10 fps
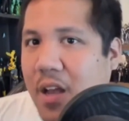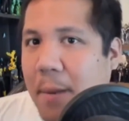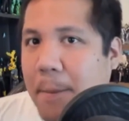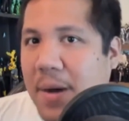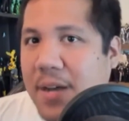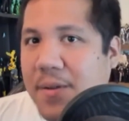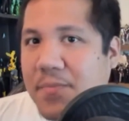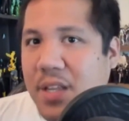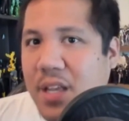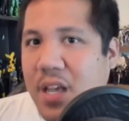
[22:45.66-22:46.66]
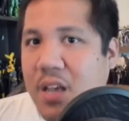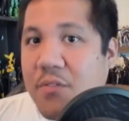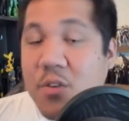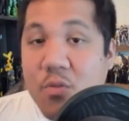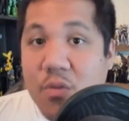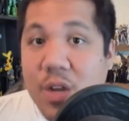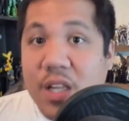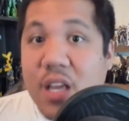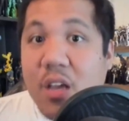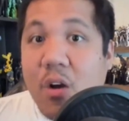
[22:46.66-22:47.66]
but if you
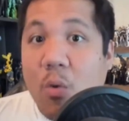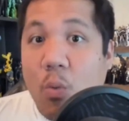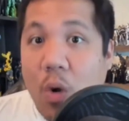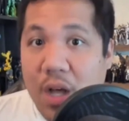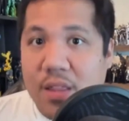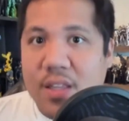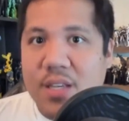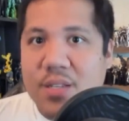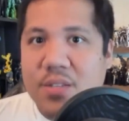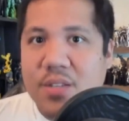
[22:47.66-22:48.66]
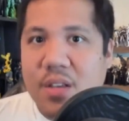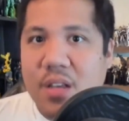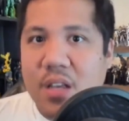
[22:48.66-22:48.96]
really want this,